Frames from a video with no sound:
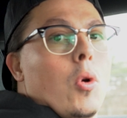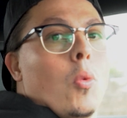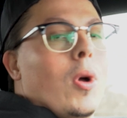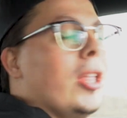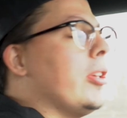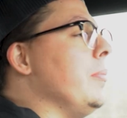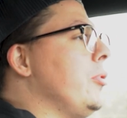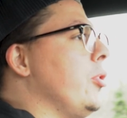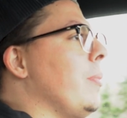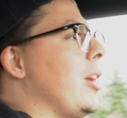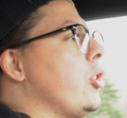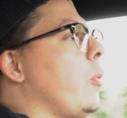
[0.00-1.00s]
Welcome to
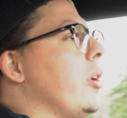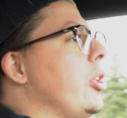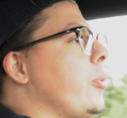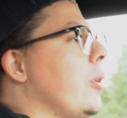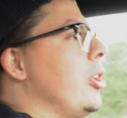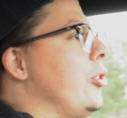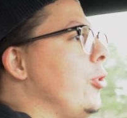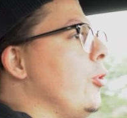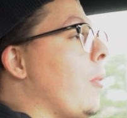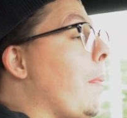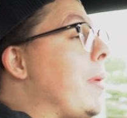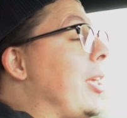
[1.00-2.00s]
my
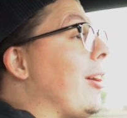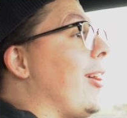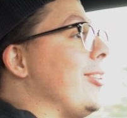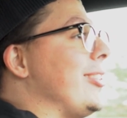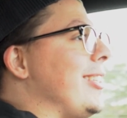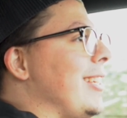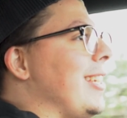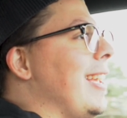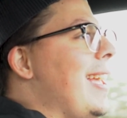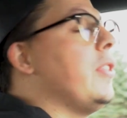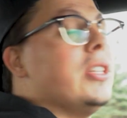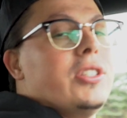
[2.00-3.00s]
2022 BRZ.
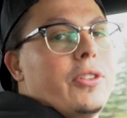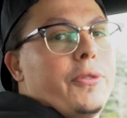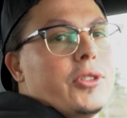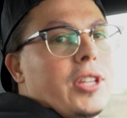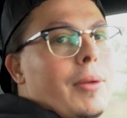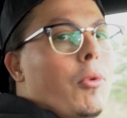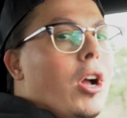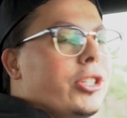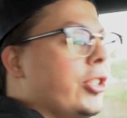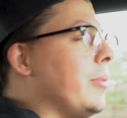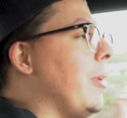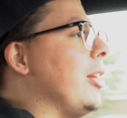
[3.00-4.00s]
If this is the first time
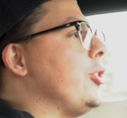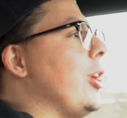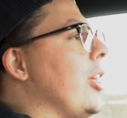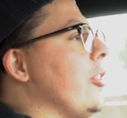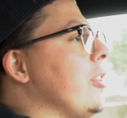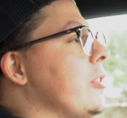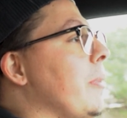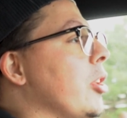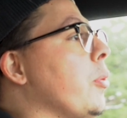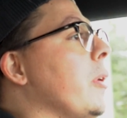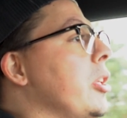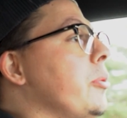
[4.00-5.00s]
watching my channel, this is my
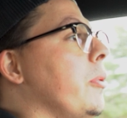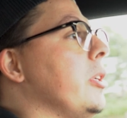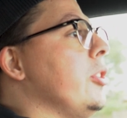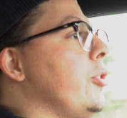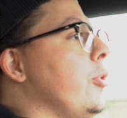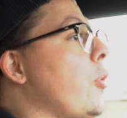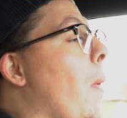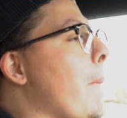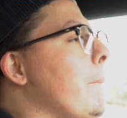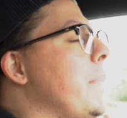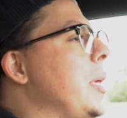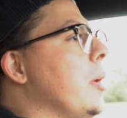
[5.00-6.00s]
2022
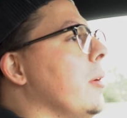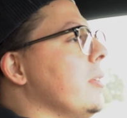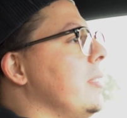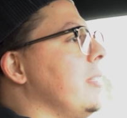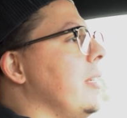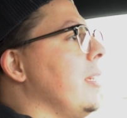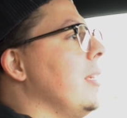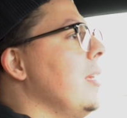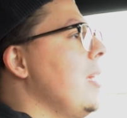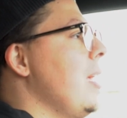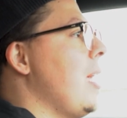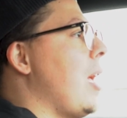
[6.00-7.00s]

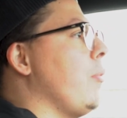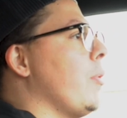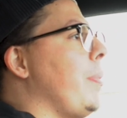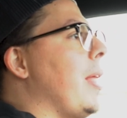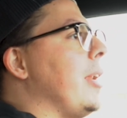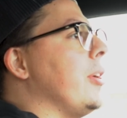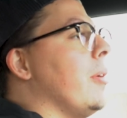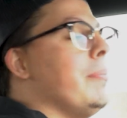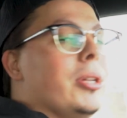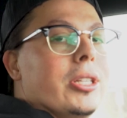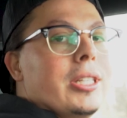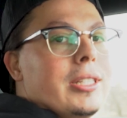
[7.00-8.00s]
BRZ and we're planning on
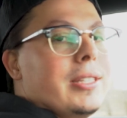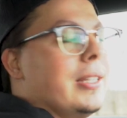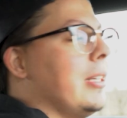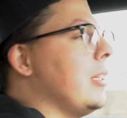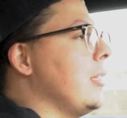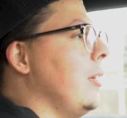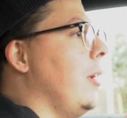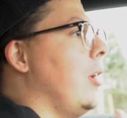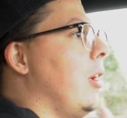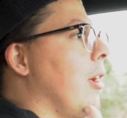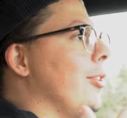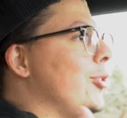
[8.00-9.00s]
building this thing,
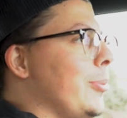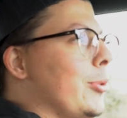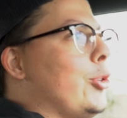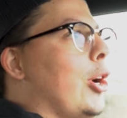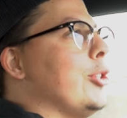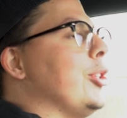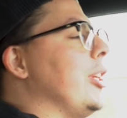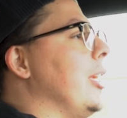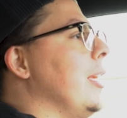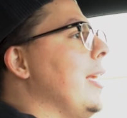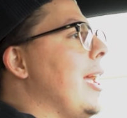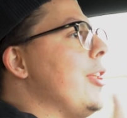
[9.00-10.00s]
supercharging
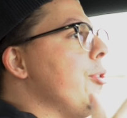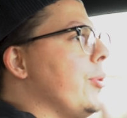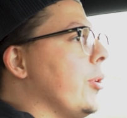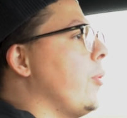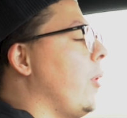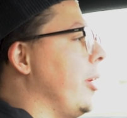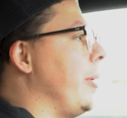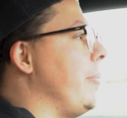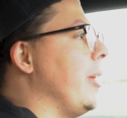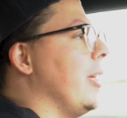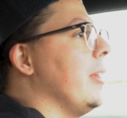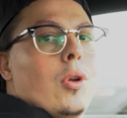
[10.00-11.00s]
it and doing quite a
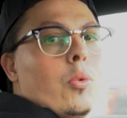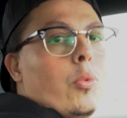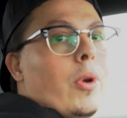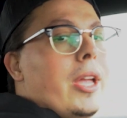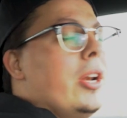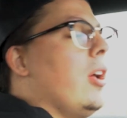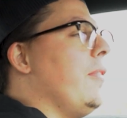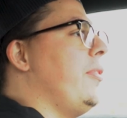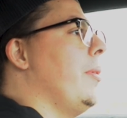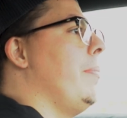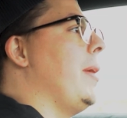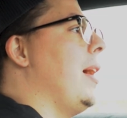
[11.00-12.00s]
bit. Right off
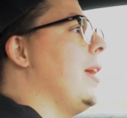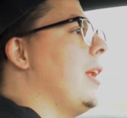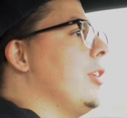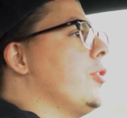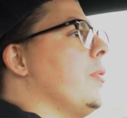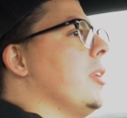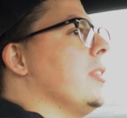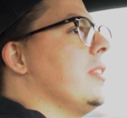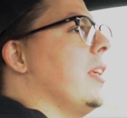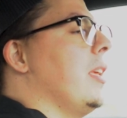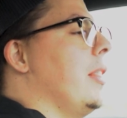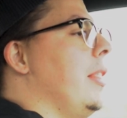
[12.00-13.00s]
the bat, I just want to
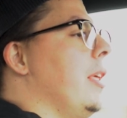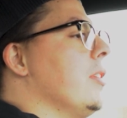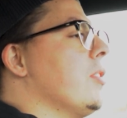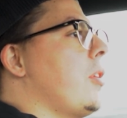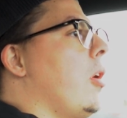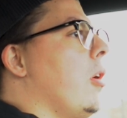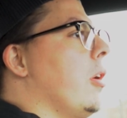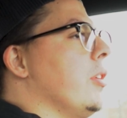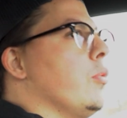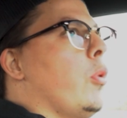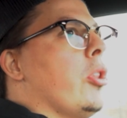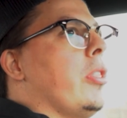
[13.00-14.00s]
say this car
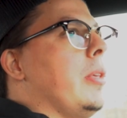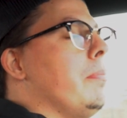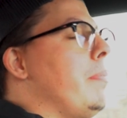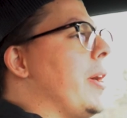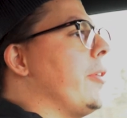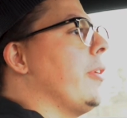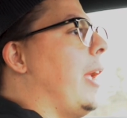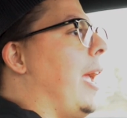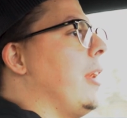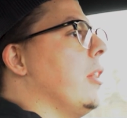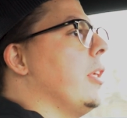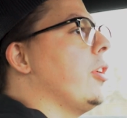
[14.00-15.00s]
is one of the better
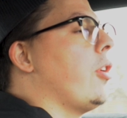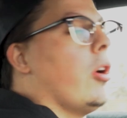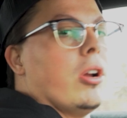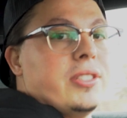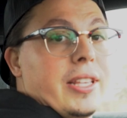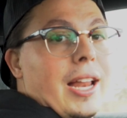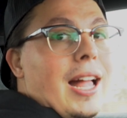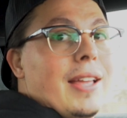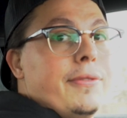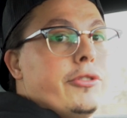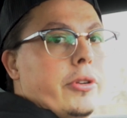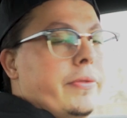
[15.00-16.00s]
handling cars that
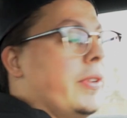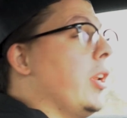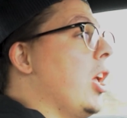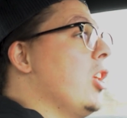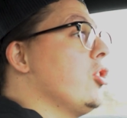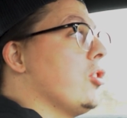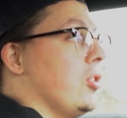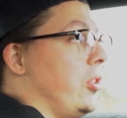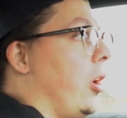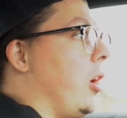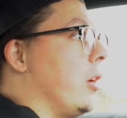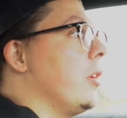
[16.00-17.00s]
I've driven
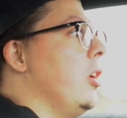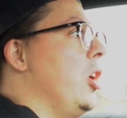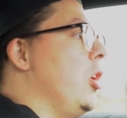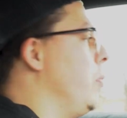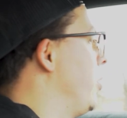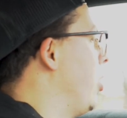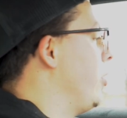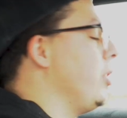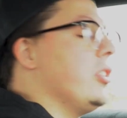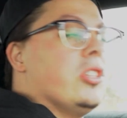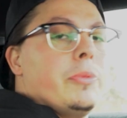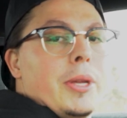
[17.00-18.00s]
stock. Without any
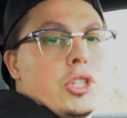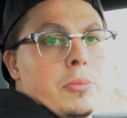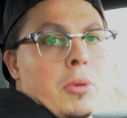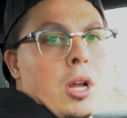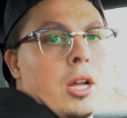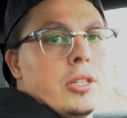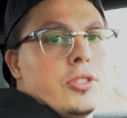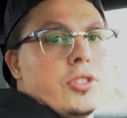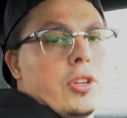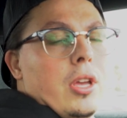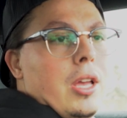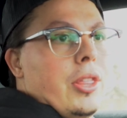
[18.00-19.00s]
suspension
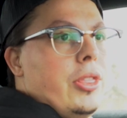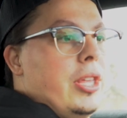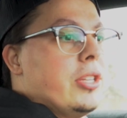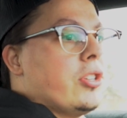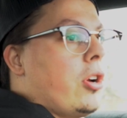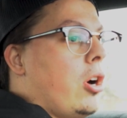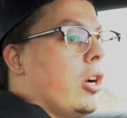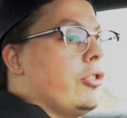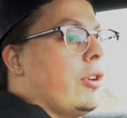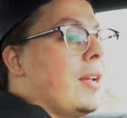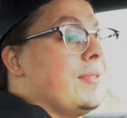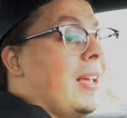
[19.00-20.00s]
mods, this car
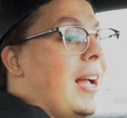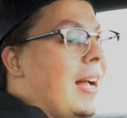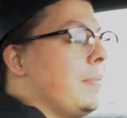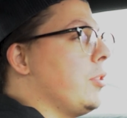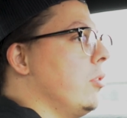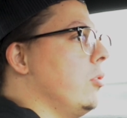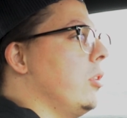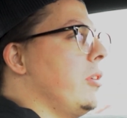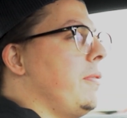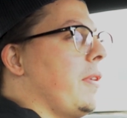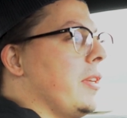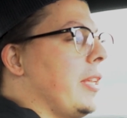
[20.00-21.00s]
drives absolutely
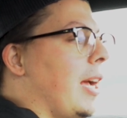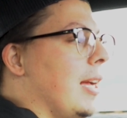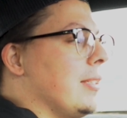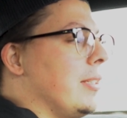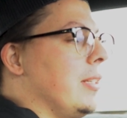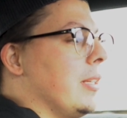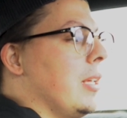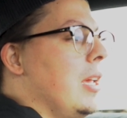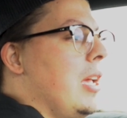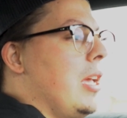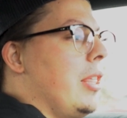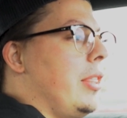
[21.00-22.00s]
fantastic.
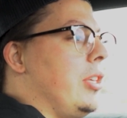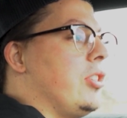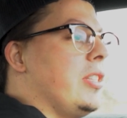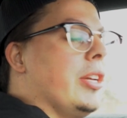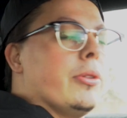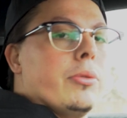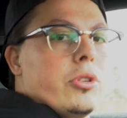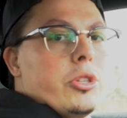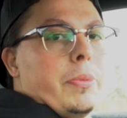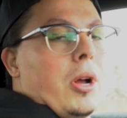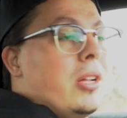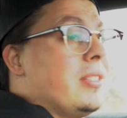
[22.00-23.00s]
The steering
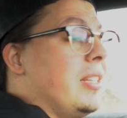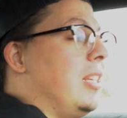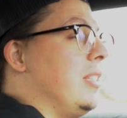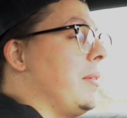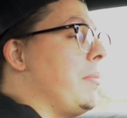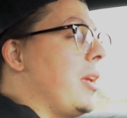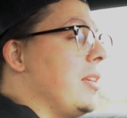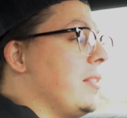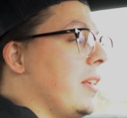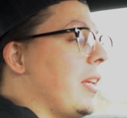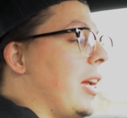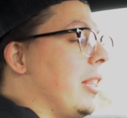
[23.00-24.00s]
response is
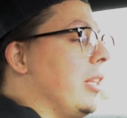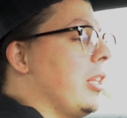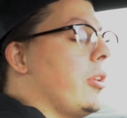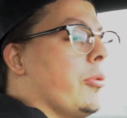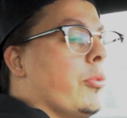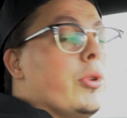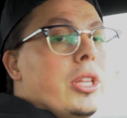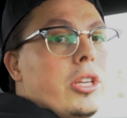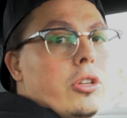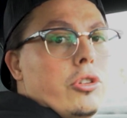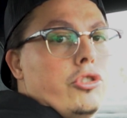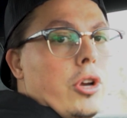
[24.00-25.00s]
amazing. I think they did a really
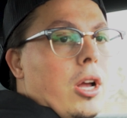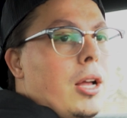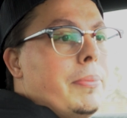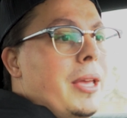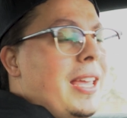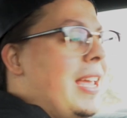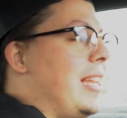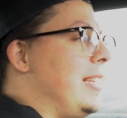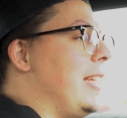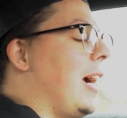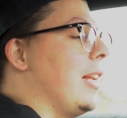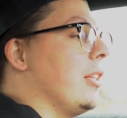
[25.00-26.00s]
good job in
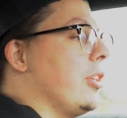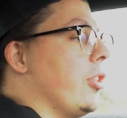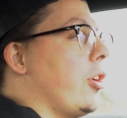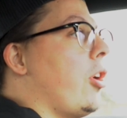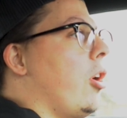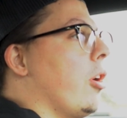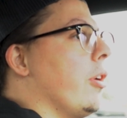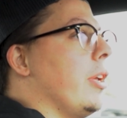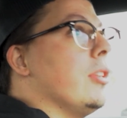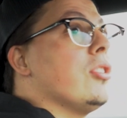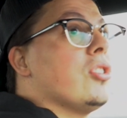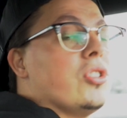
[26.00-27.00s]
dialing the car
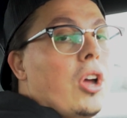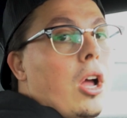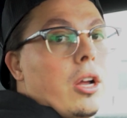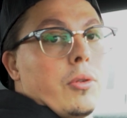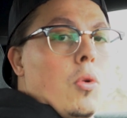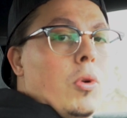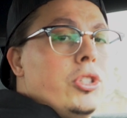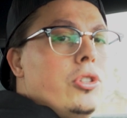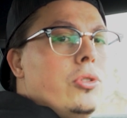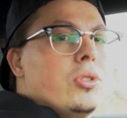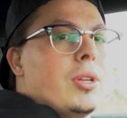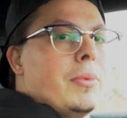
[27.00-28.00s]
in stock. Once you
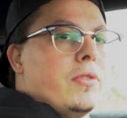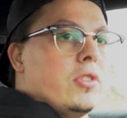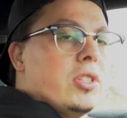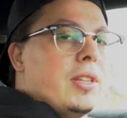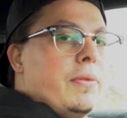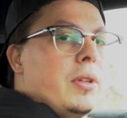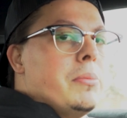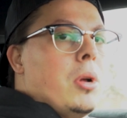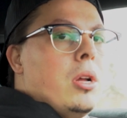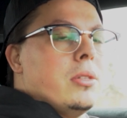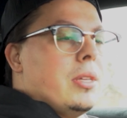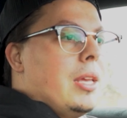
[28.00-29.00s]
do some of your stiffening
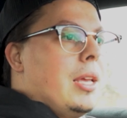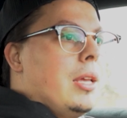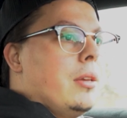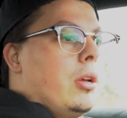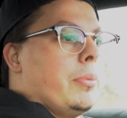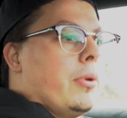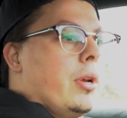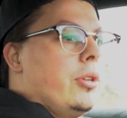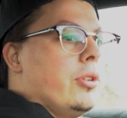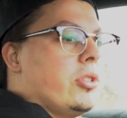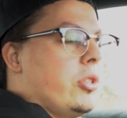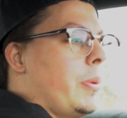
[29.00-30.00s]
mods and upgrade
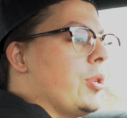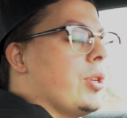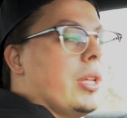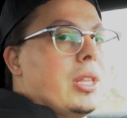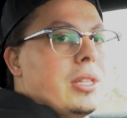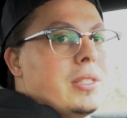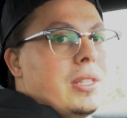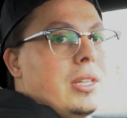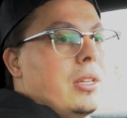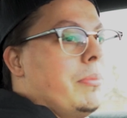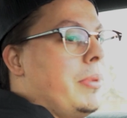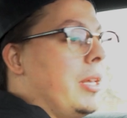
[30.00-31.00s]
your suspension, I think this thing
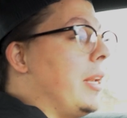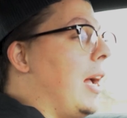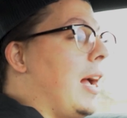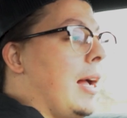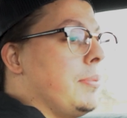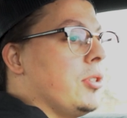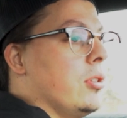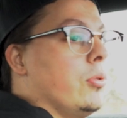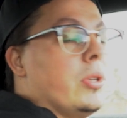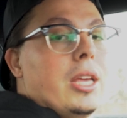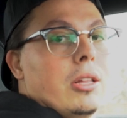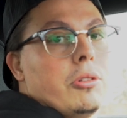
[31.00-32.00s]
can be an
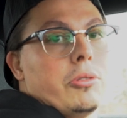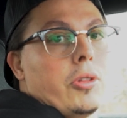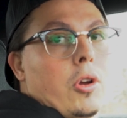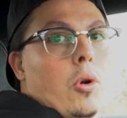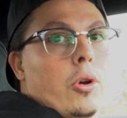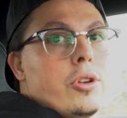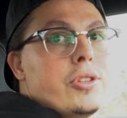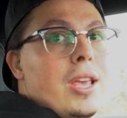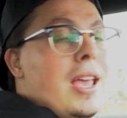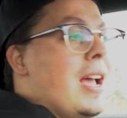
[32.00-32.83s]
absolute killer in the corners.